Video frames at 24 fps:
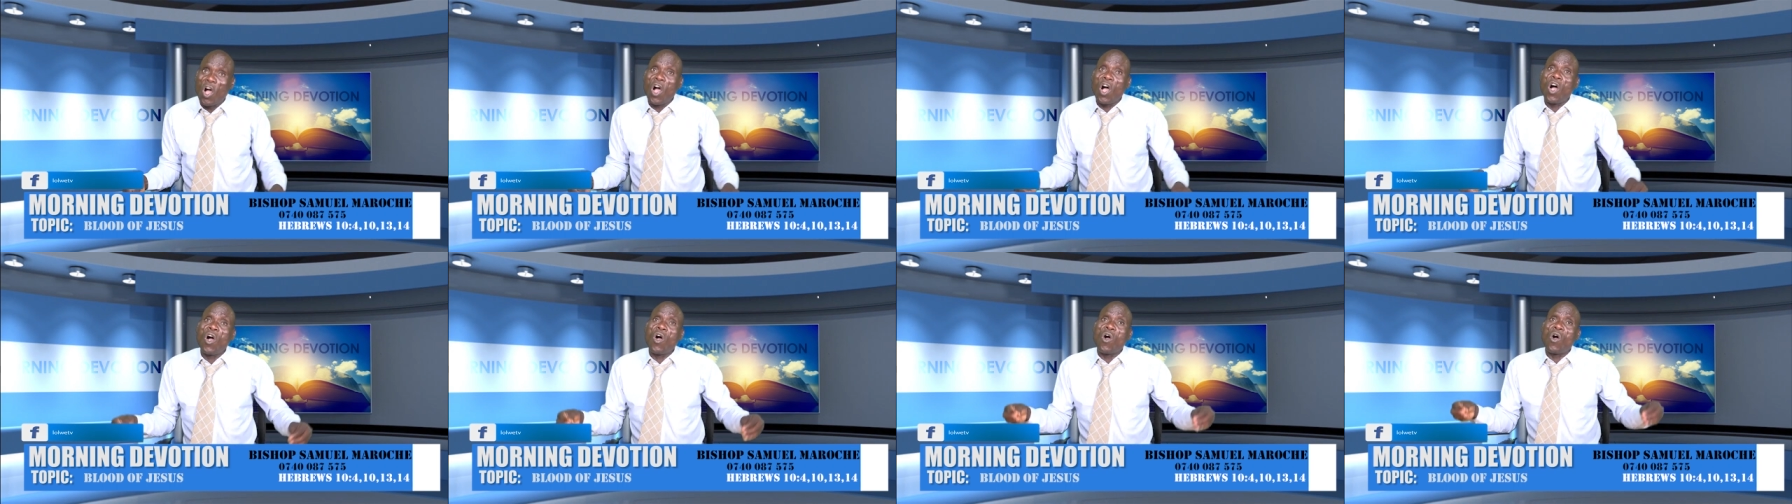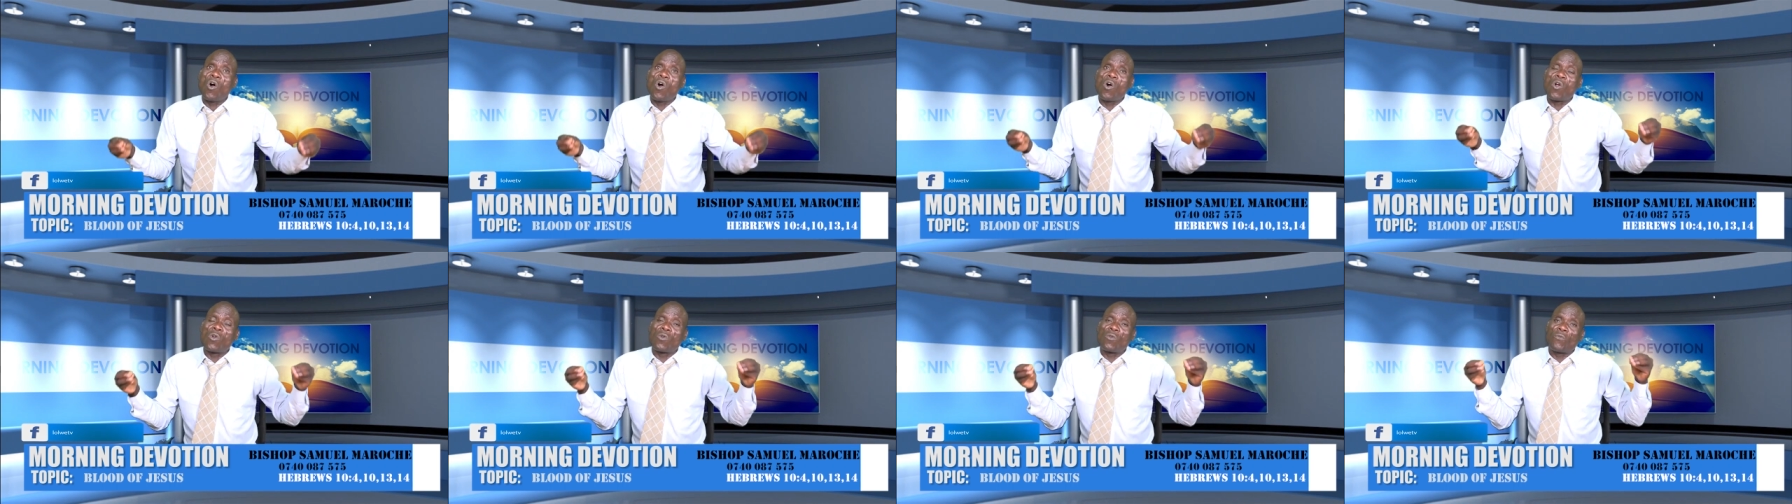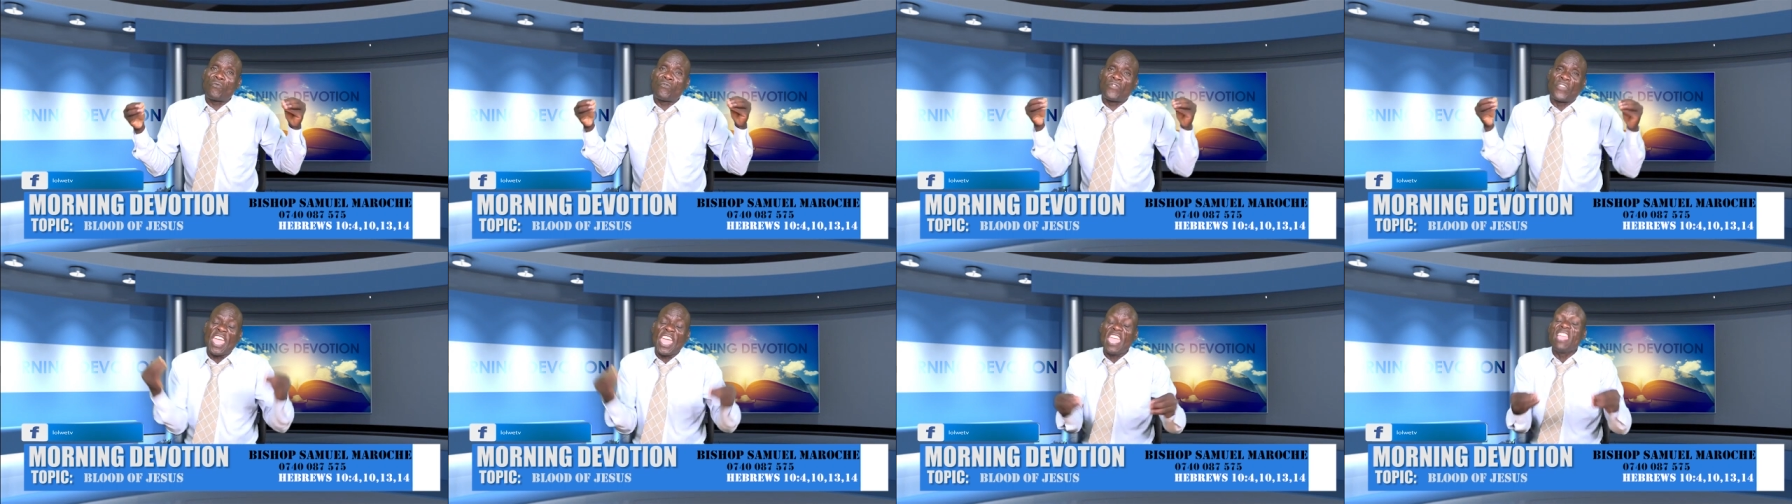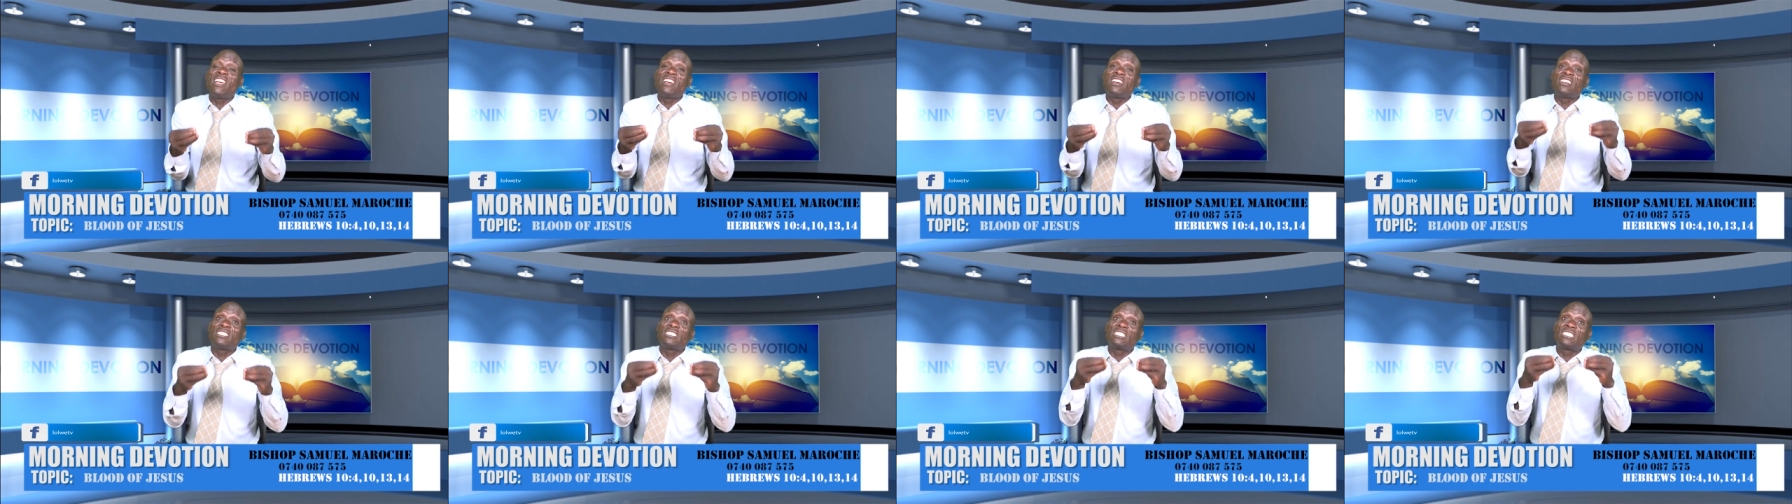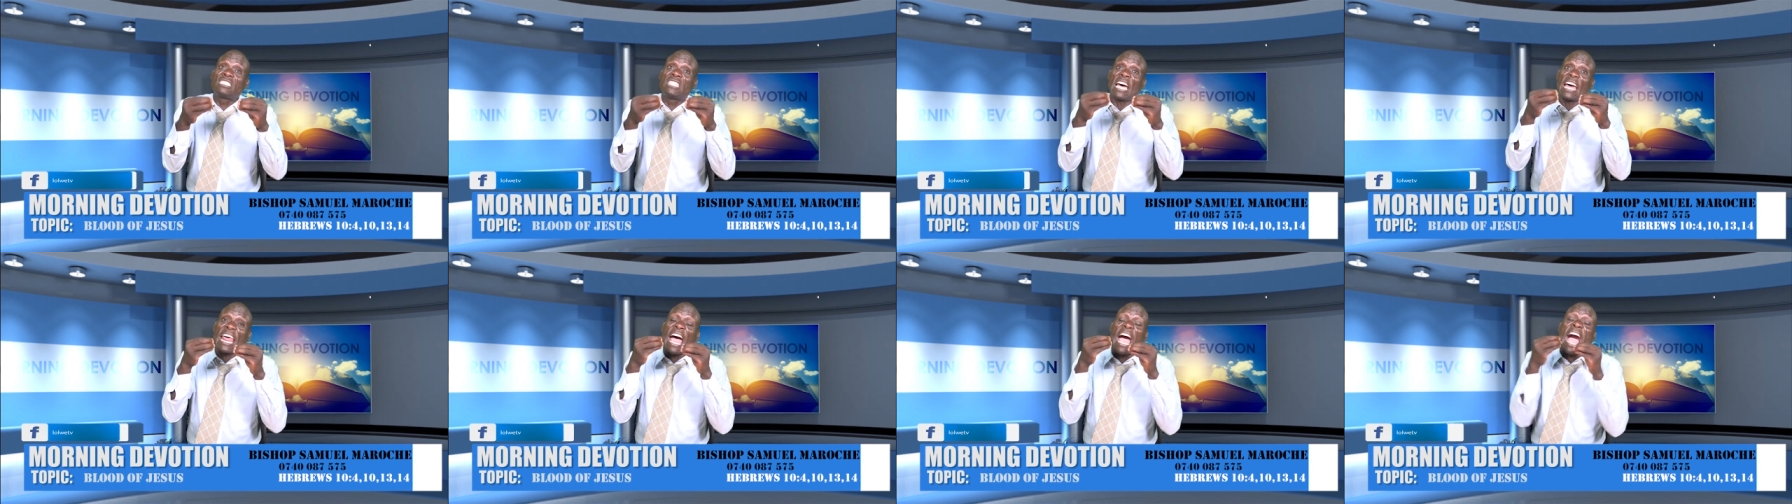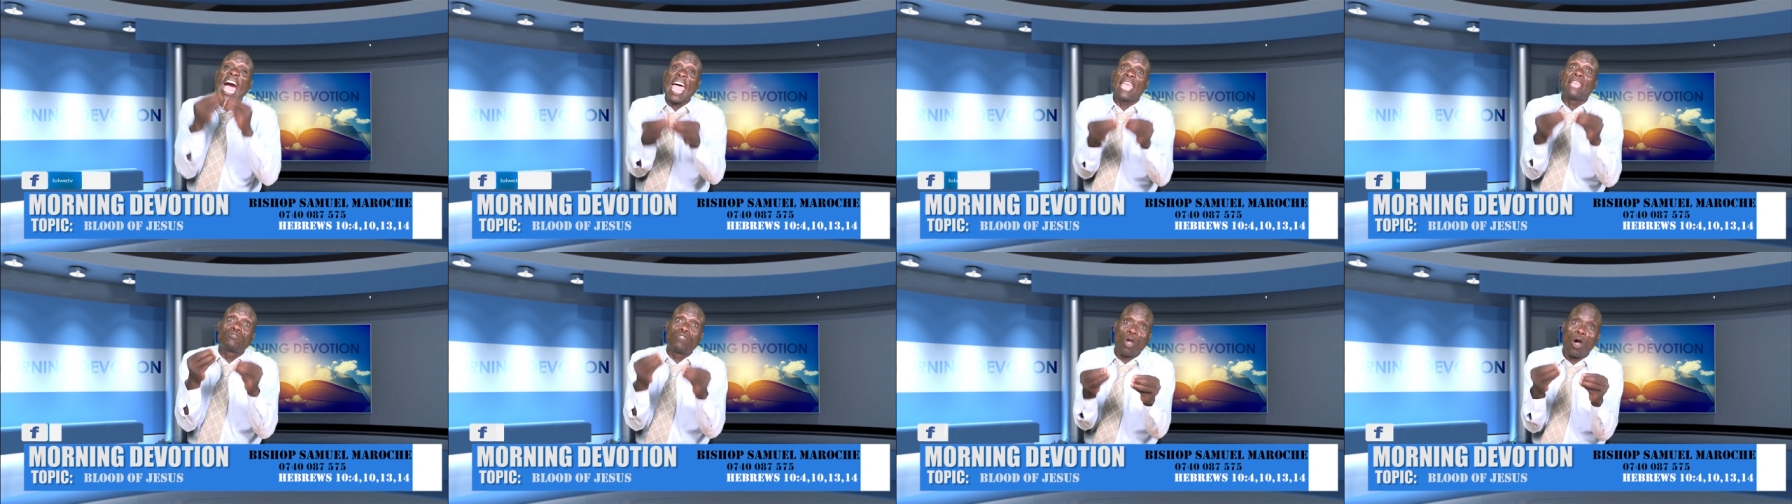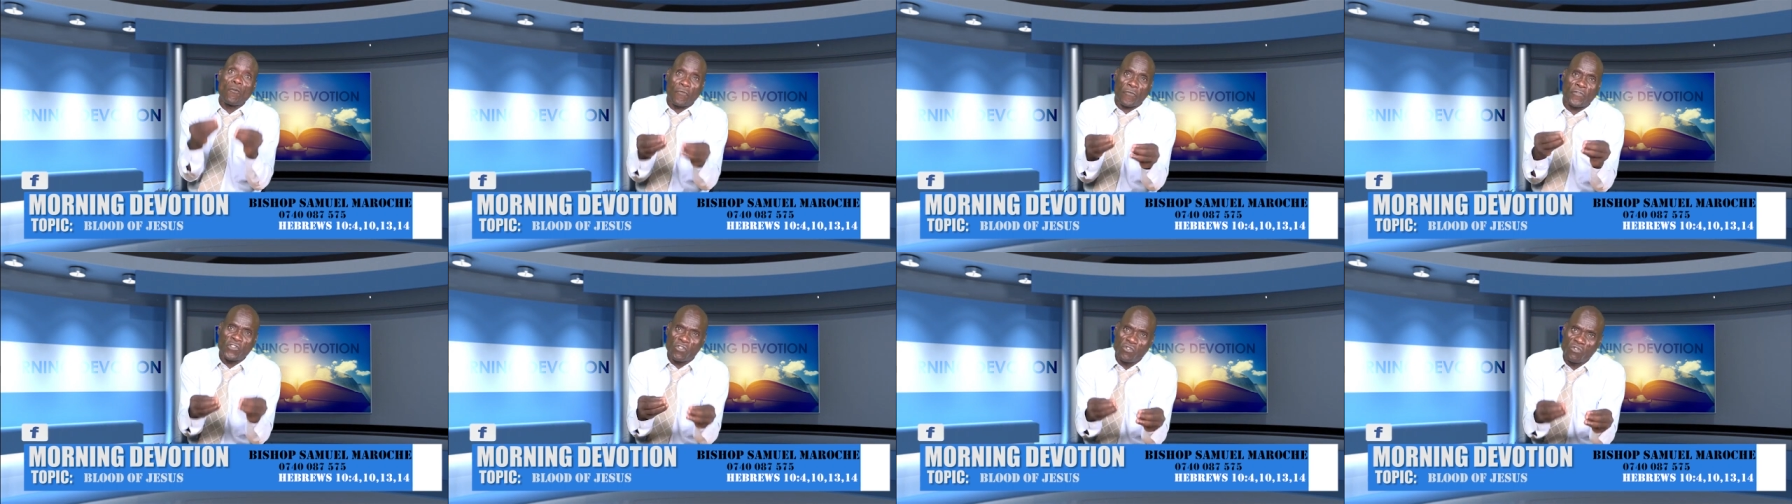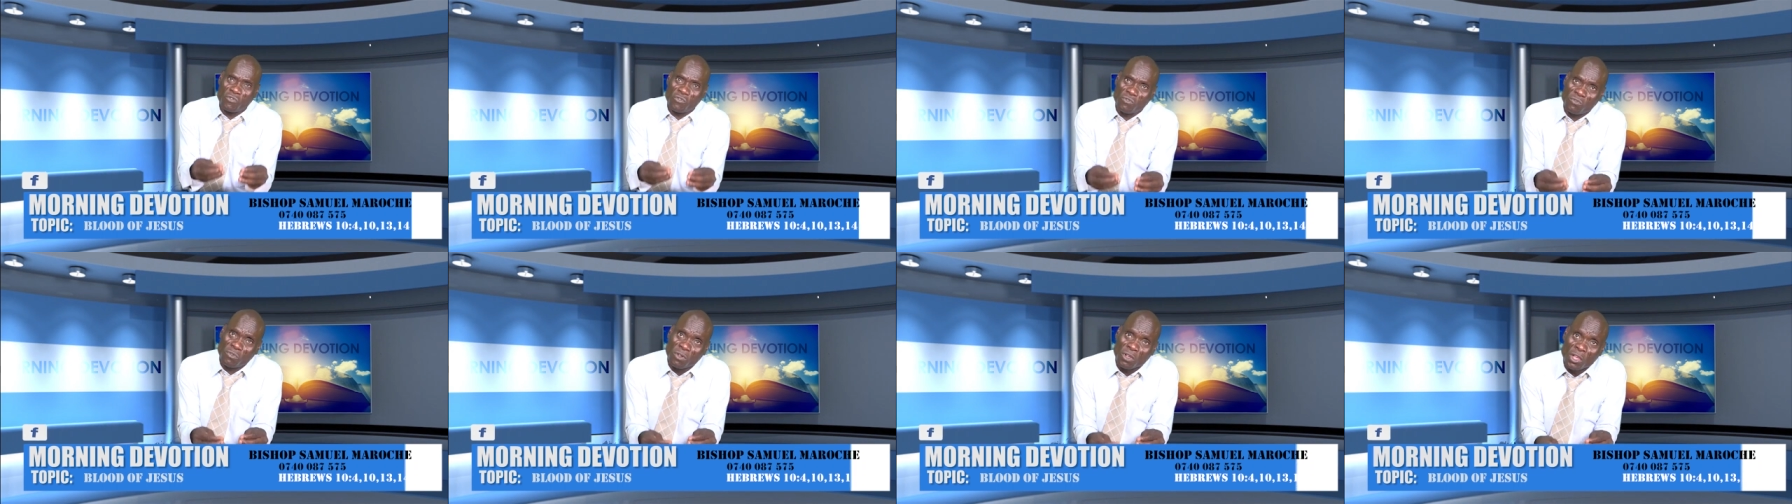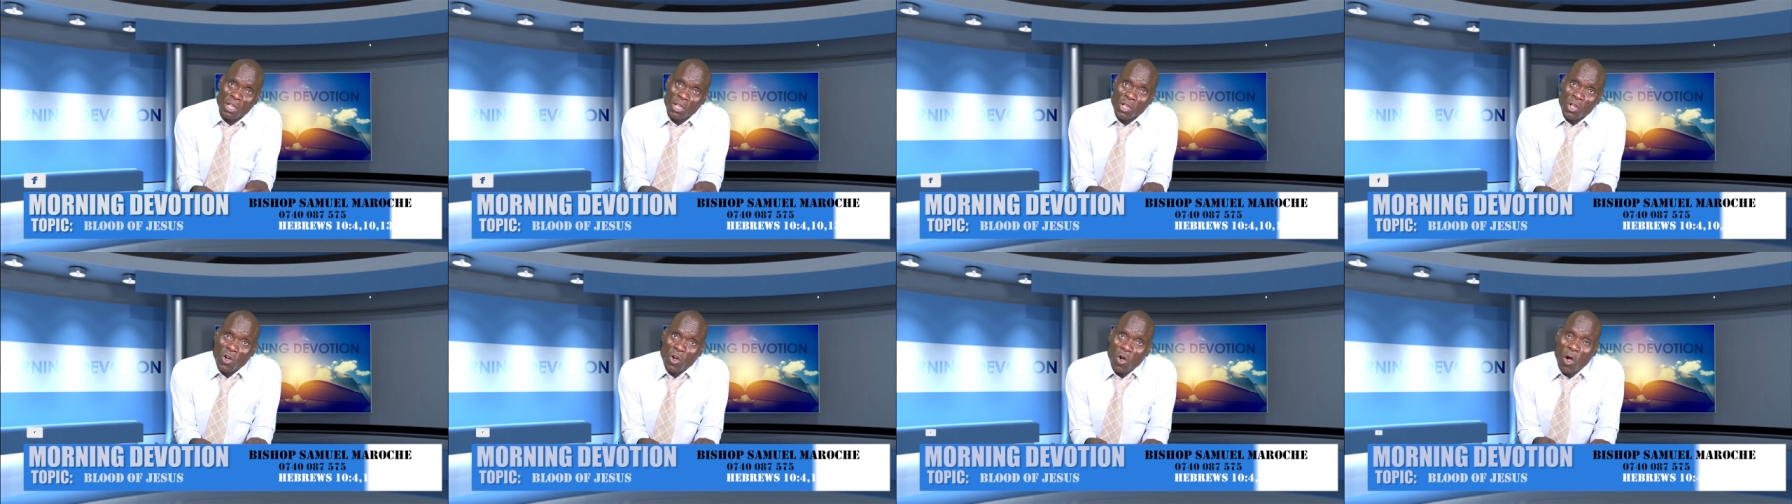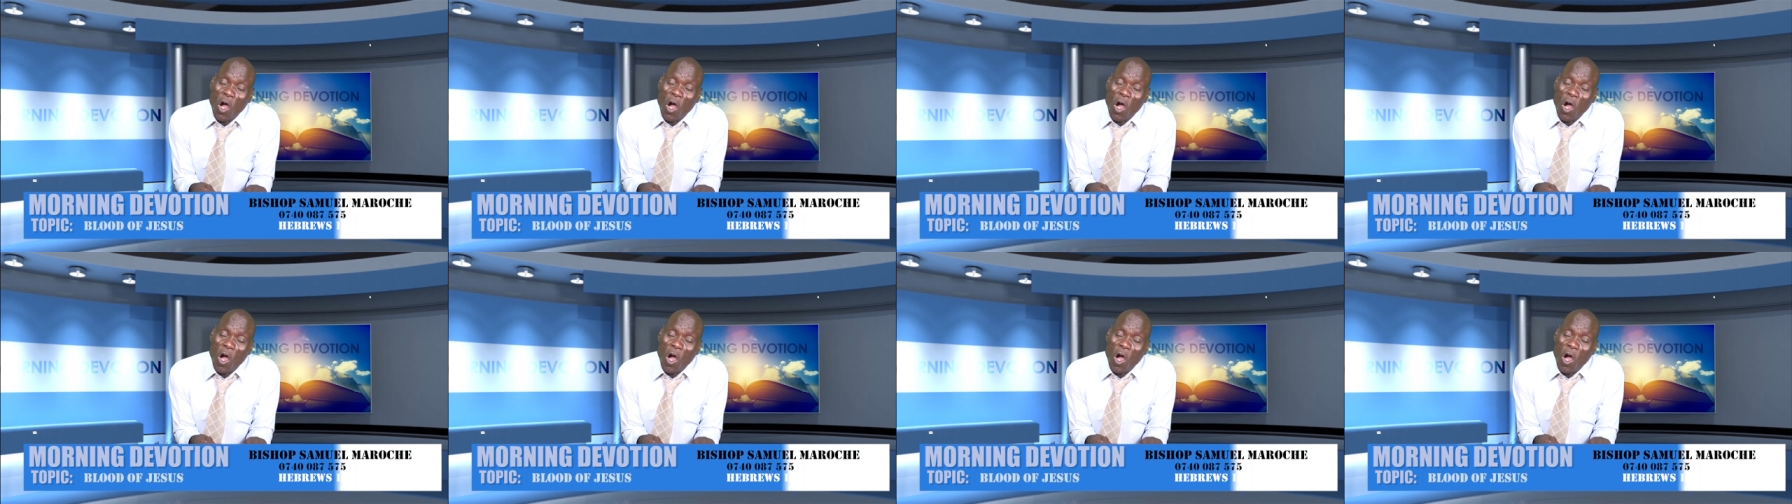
all things that I go through,